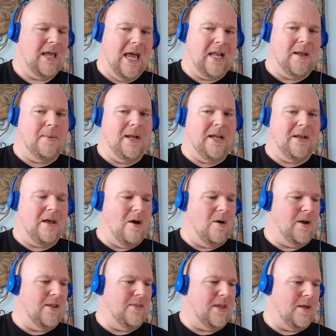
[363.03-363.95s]
Anybody
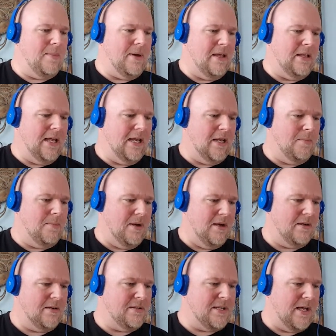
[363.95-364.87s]
know anything about
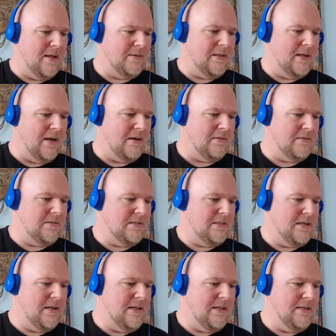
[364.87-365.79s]
ladybugs out there?
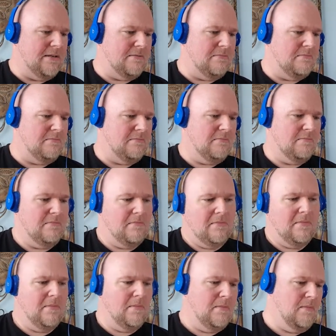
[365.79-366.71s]
Good.
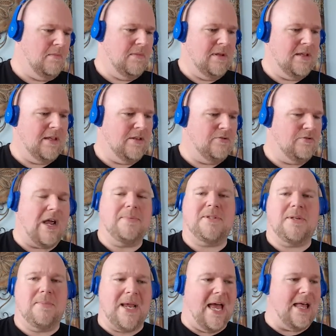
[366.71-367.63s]

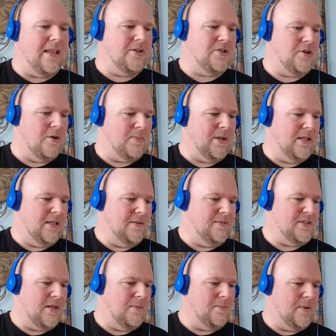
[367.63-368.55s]
Drop some knowledge on me.
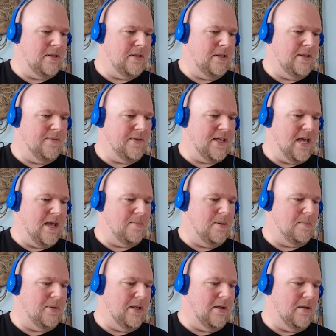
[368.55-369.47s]
Leave a
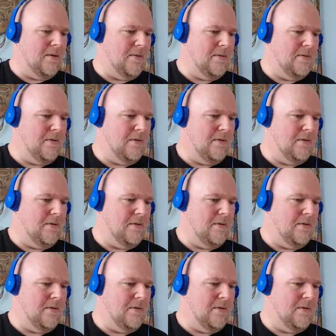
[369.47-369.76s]
comment below.